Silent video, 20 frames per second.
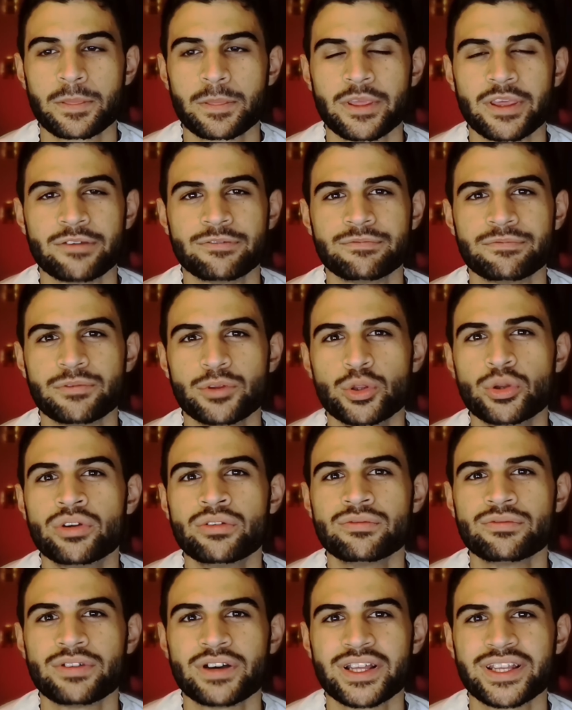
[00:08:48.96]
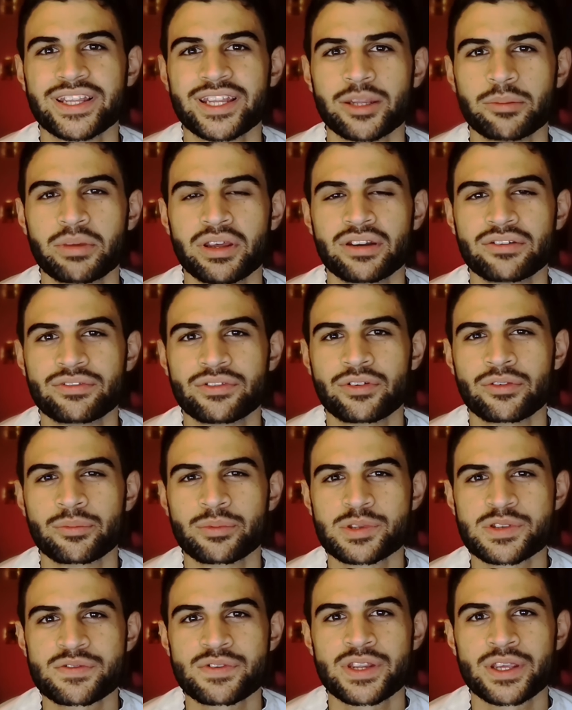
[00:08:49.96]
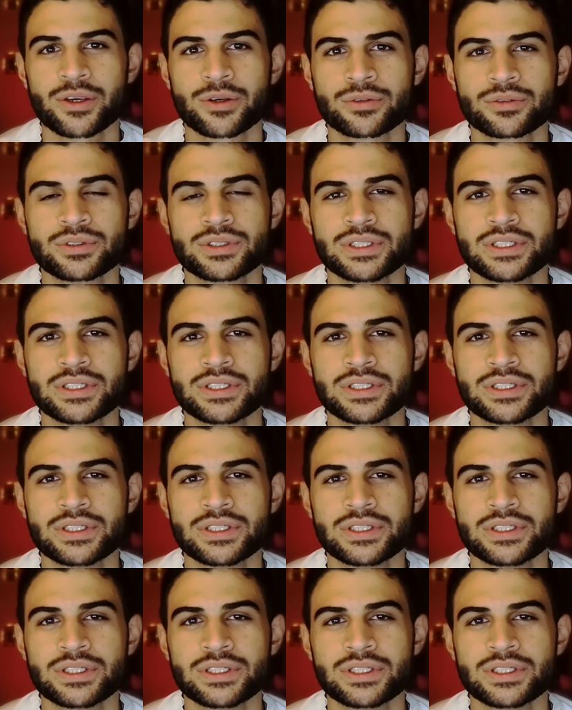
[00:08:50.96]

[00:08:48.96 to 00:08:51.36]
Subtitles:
If you didn't find any benefit from this video,